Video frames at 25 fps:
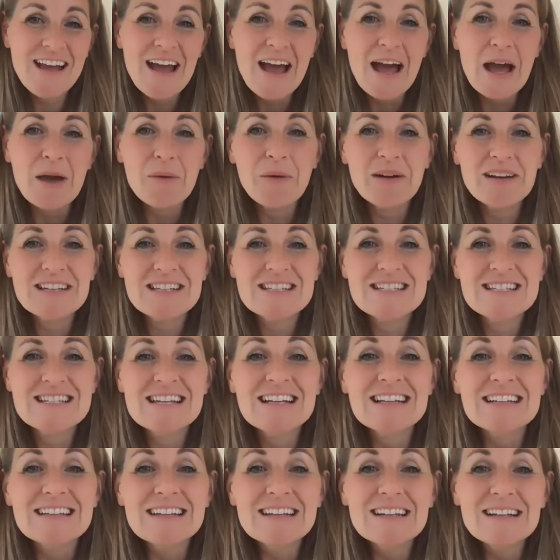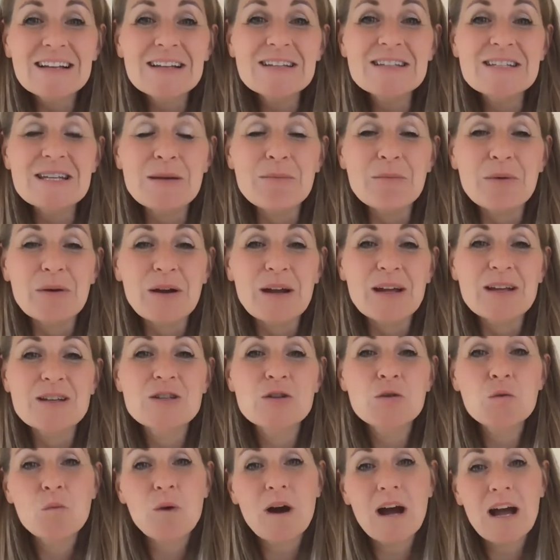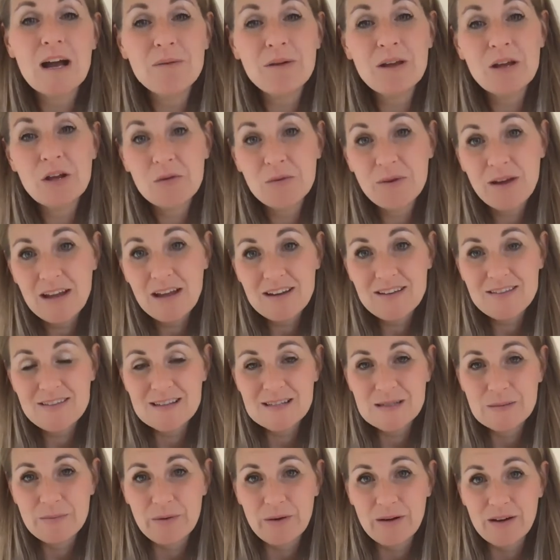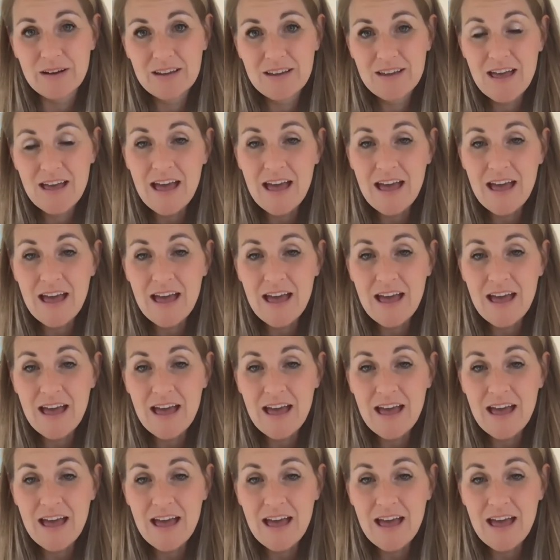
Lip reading: I wanted to dig a little deeper into why we created this book